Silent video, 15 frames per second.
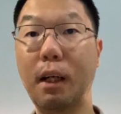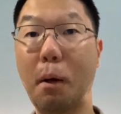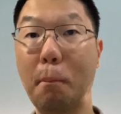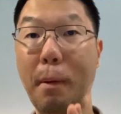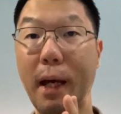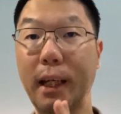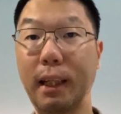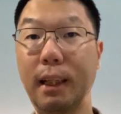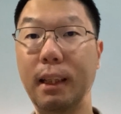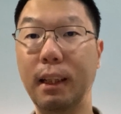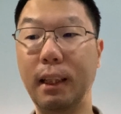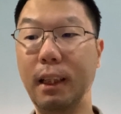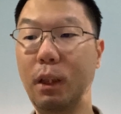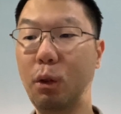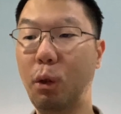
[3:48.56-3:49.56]
Now back in the
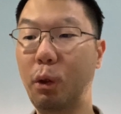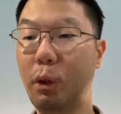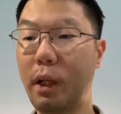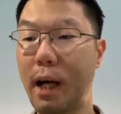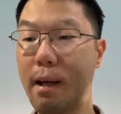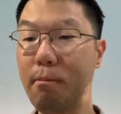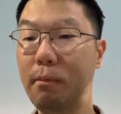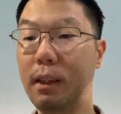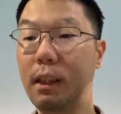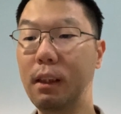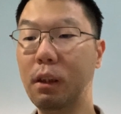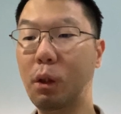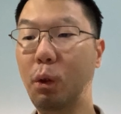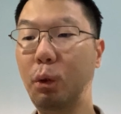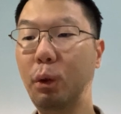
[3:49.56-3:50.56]
eToro app,
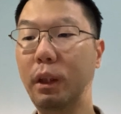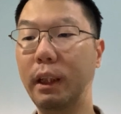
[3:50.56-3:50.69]
go to